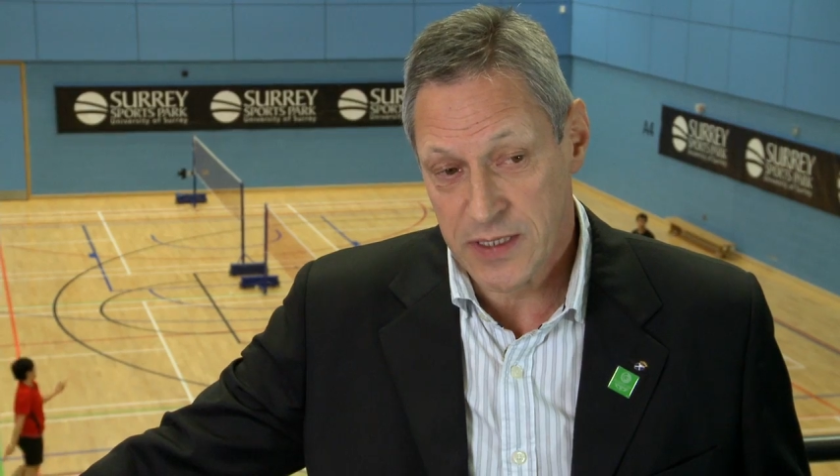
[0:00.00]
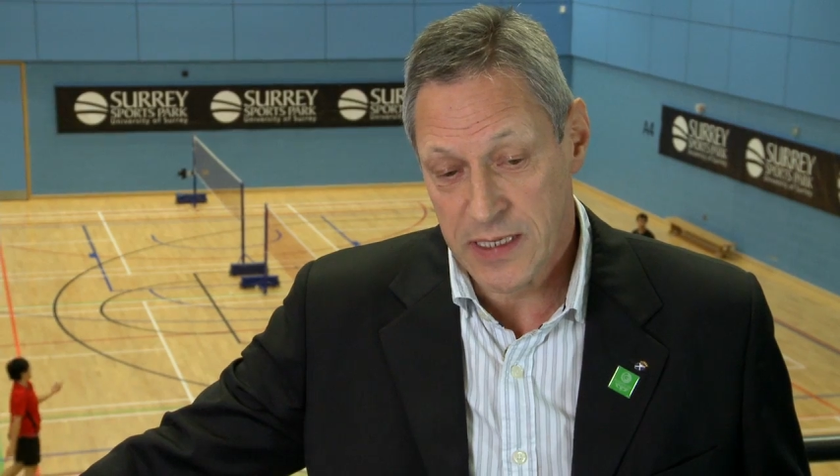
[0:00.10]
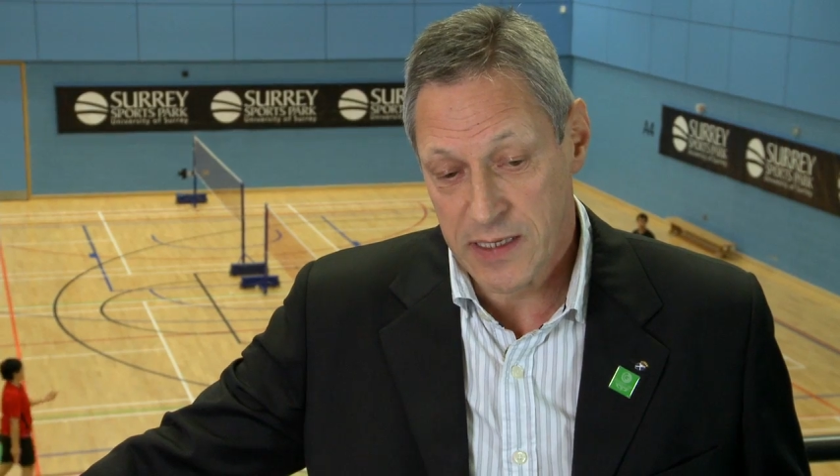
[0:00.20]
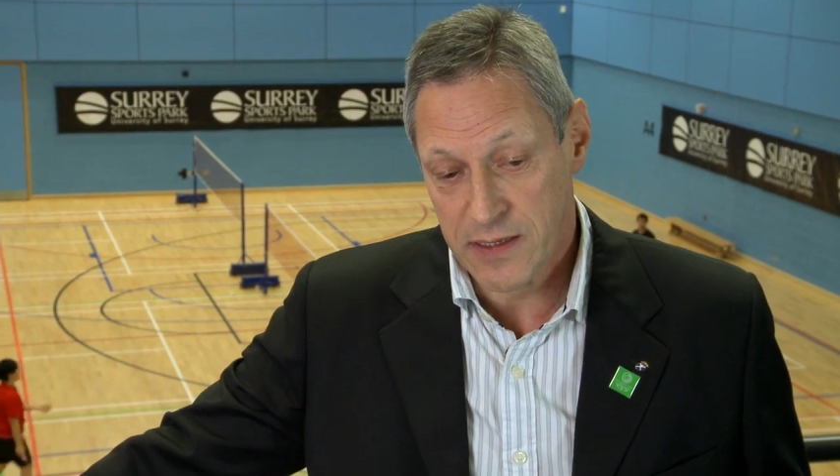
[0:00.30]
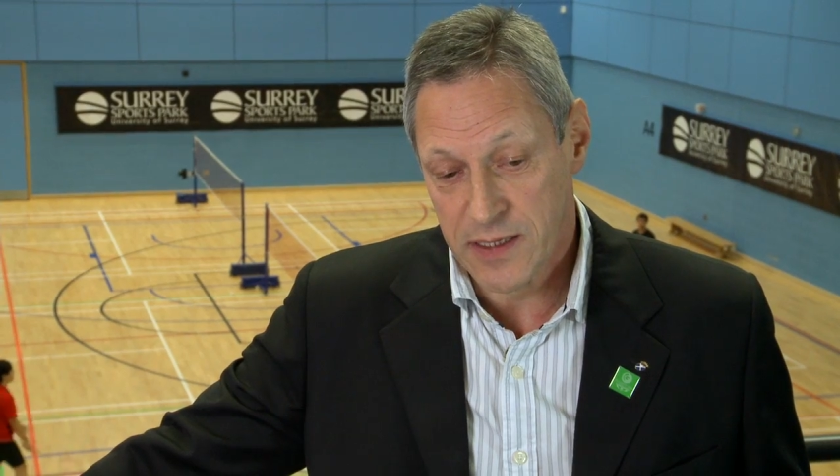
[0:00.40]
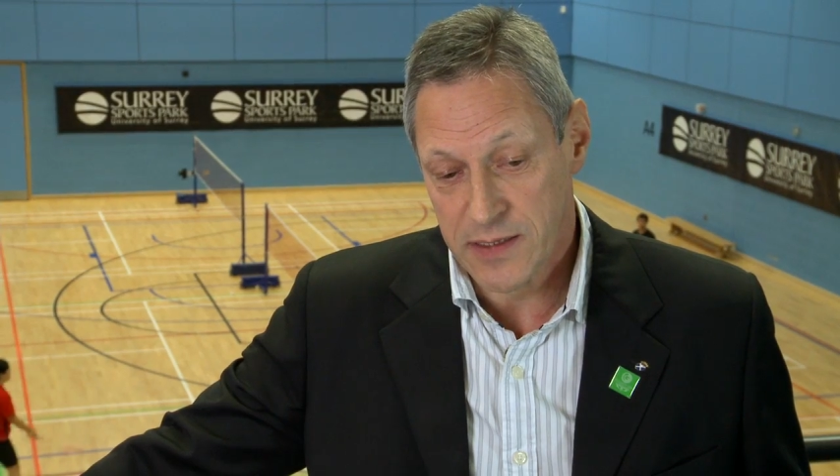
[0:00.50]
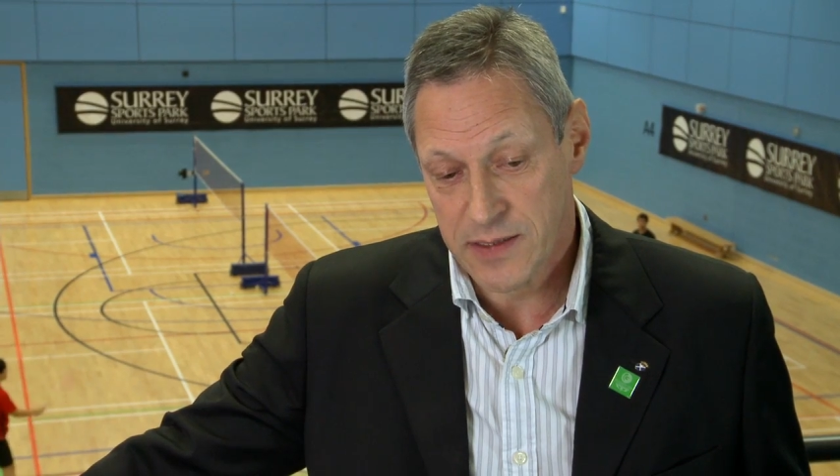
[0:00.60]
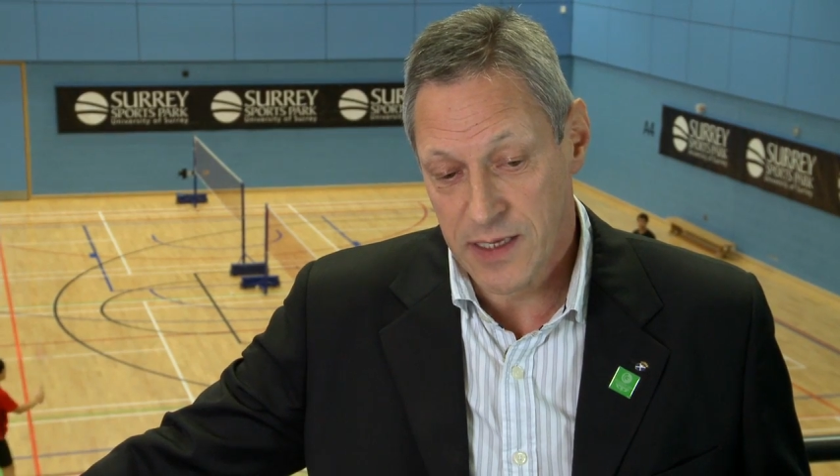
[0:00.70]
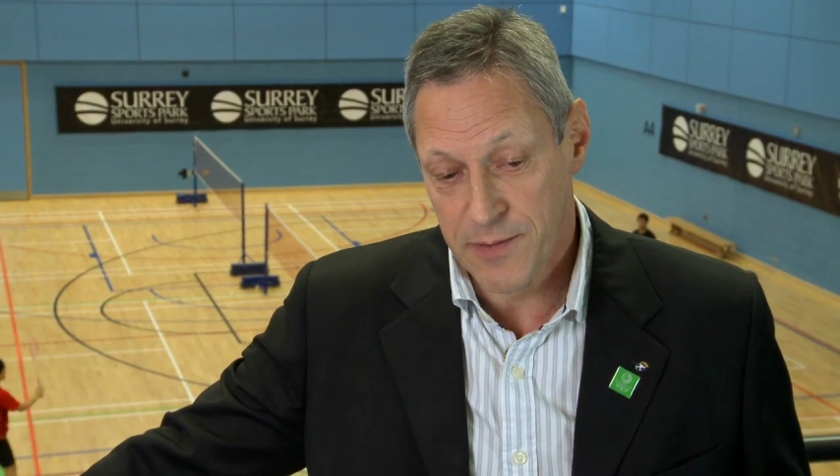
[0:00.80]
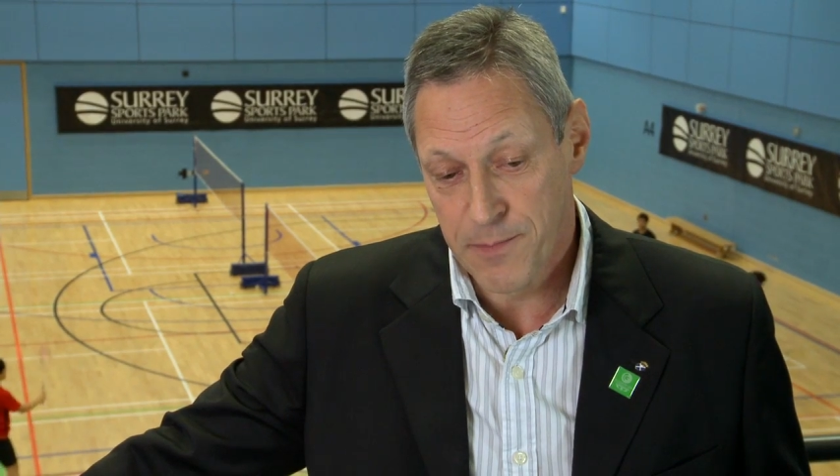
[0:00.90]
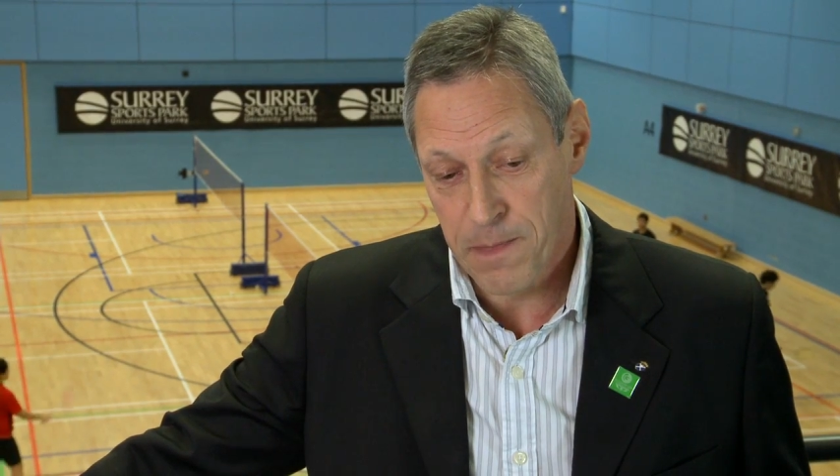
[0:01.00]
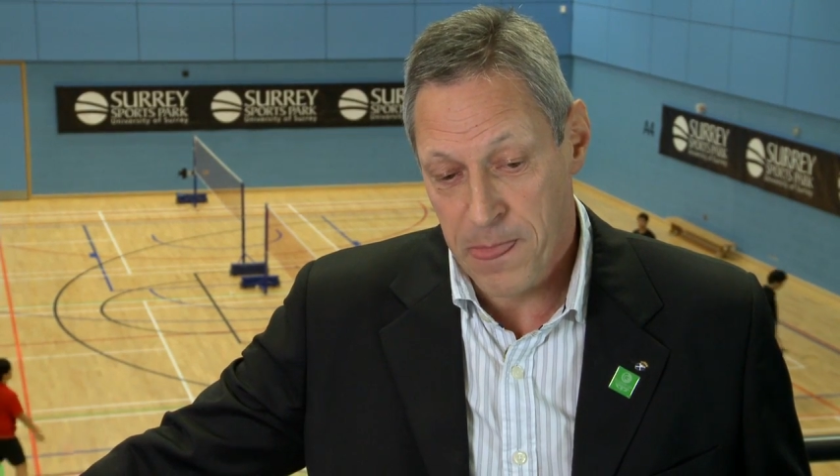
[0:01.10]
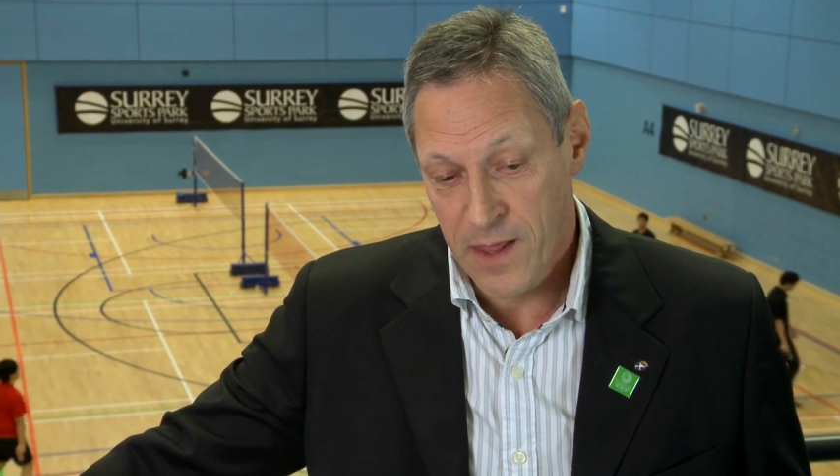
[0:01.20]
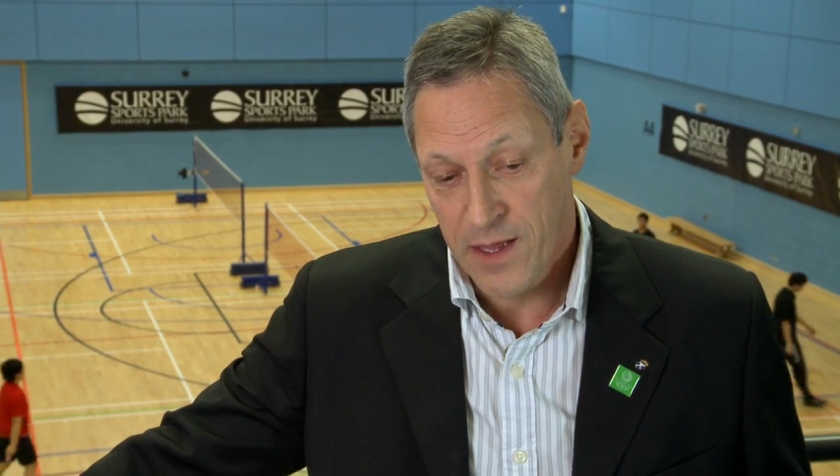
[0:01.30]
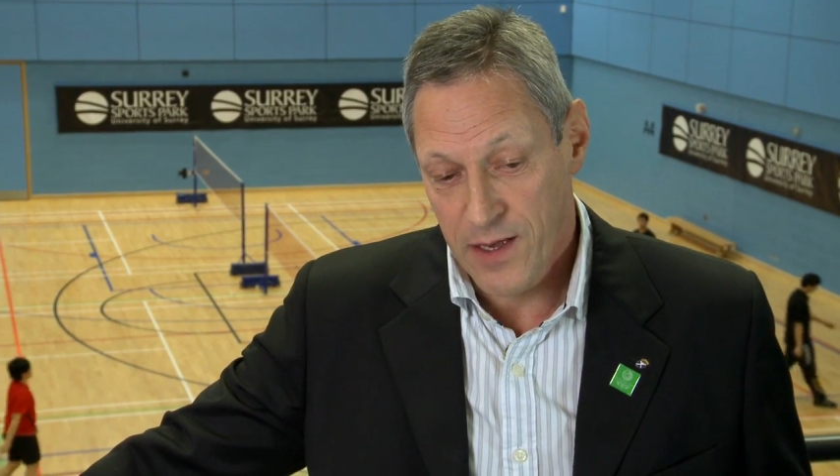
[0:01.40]
I think that
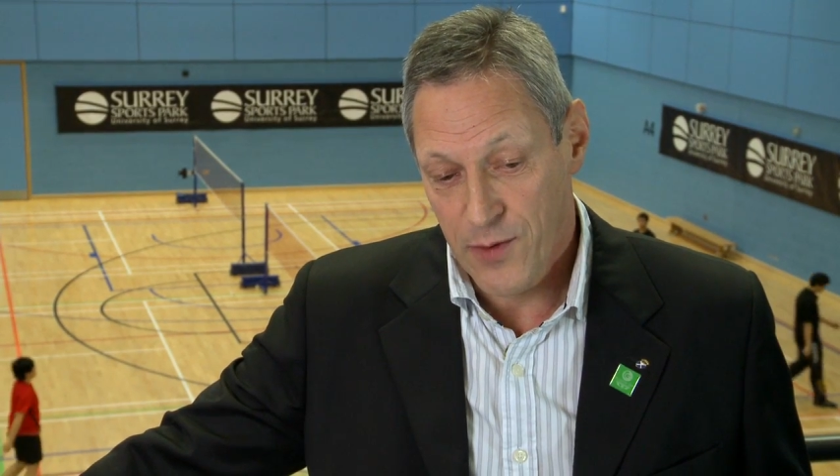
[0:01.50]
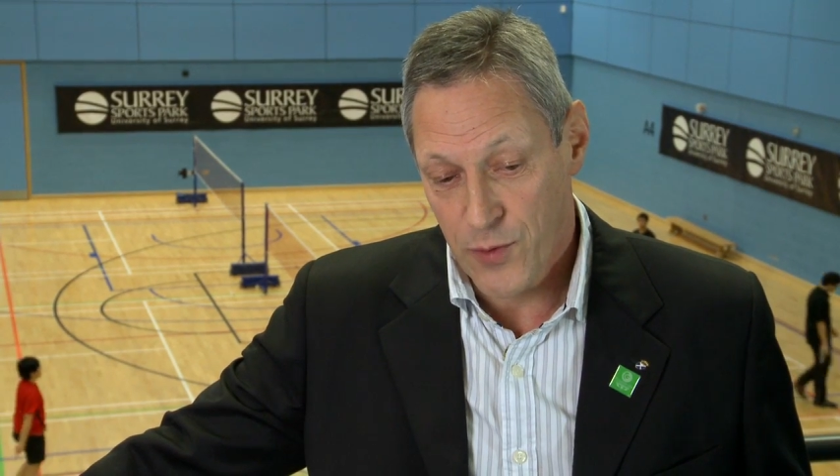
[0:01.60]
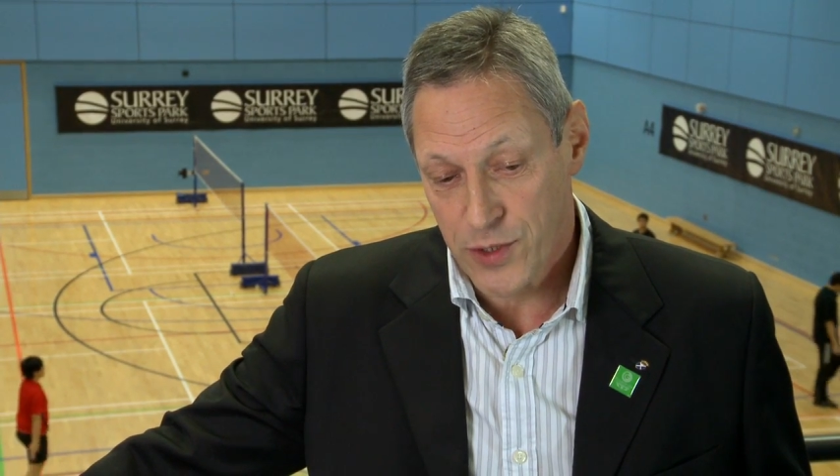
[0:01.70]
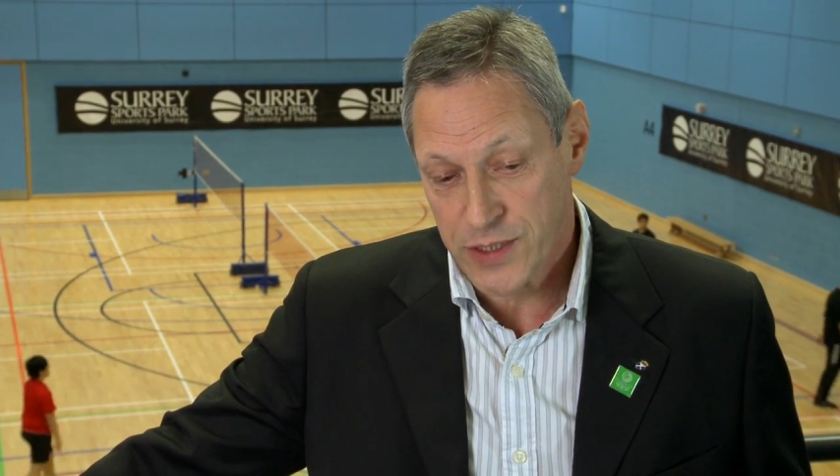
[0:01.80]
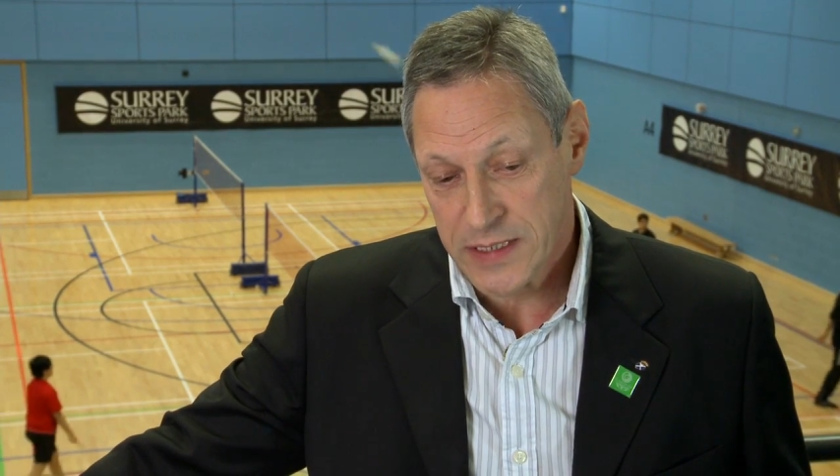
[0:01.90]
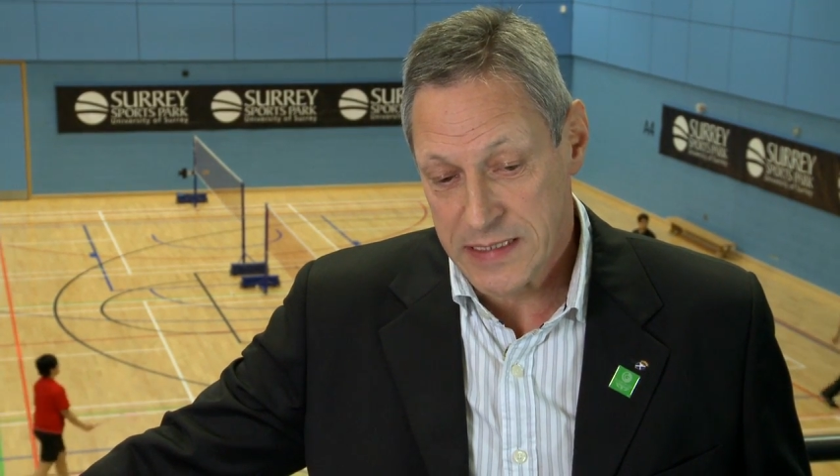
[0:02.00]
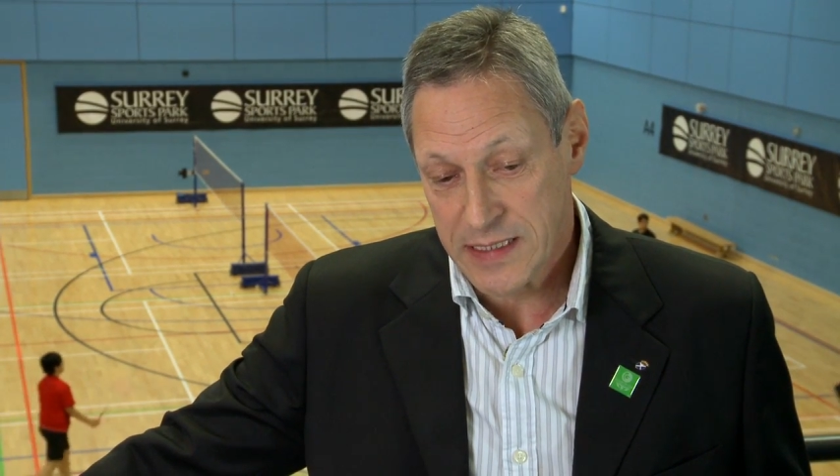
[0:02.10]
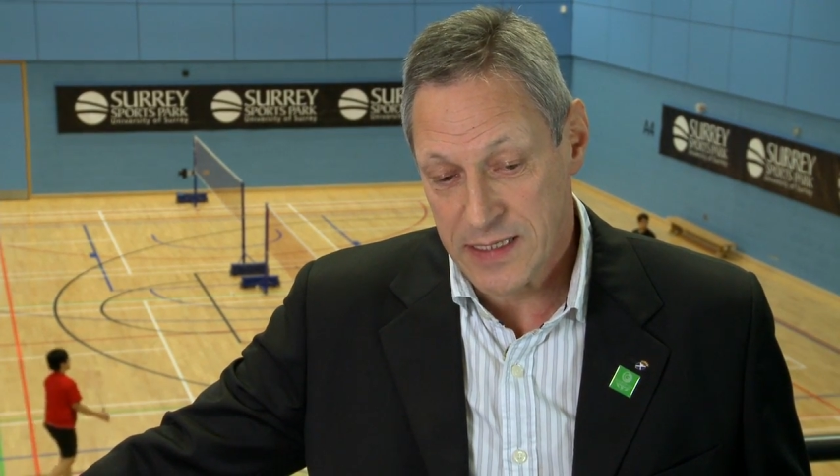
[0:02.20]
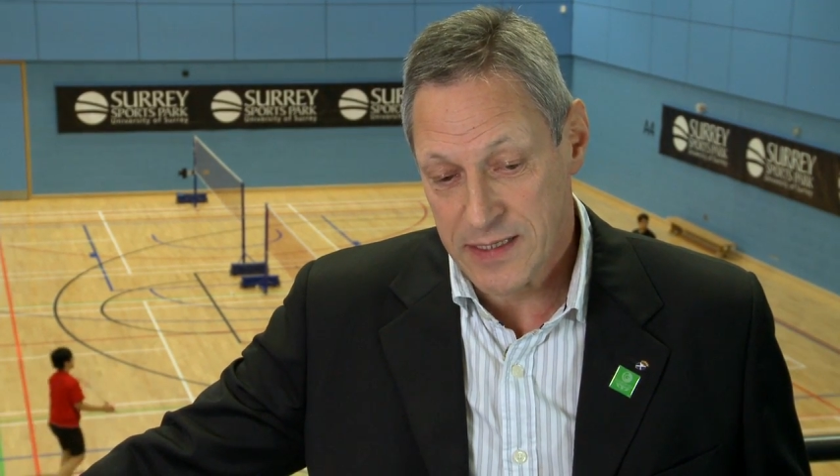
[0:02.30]
watching